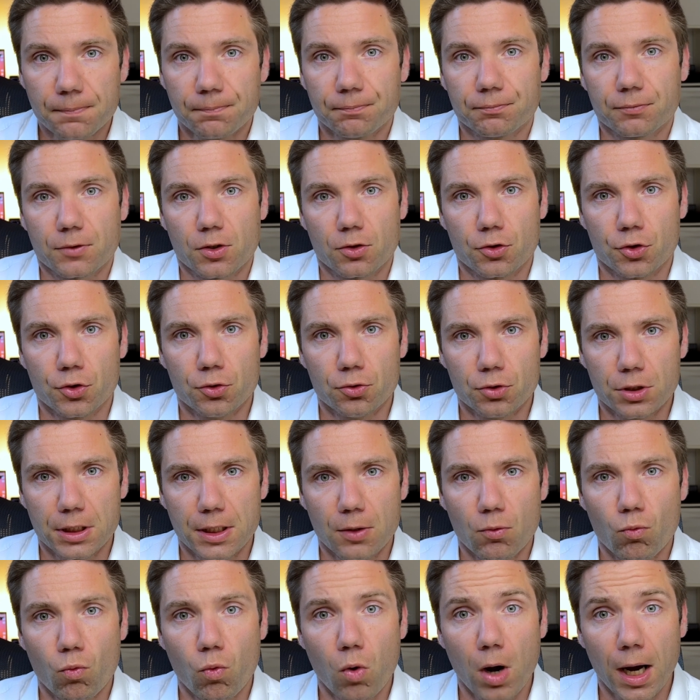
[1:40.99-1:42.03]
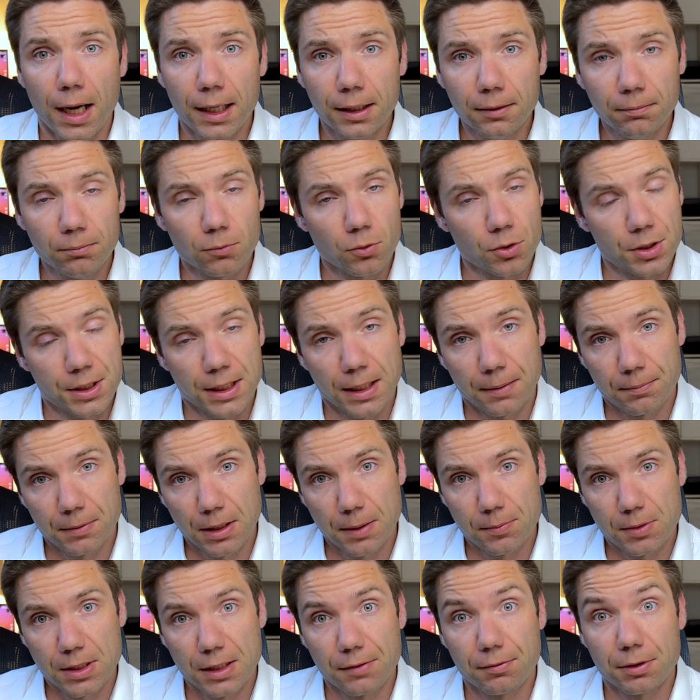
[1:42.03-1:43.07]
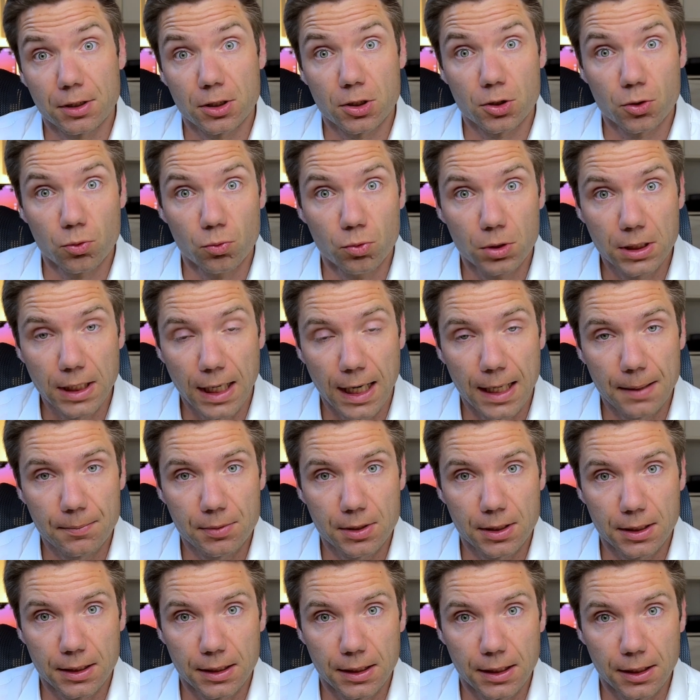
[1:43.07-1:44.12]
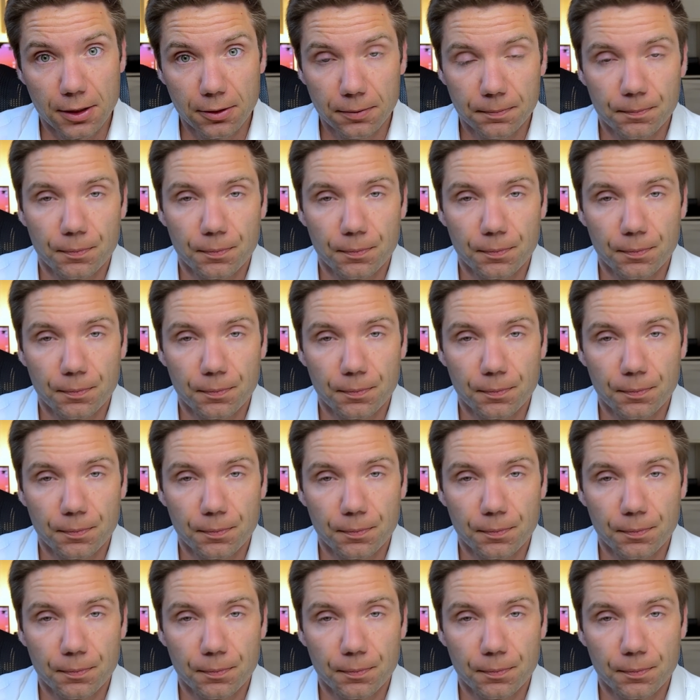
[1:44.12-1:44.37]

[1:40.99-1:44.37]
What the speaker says: So usually 1 or sometimes even 2 times a year,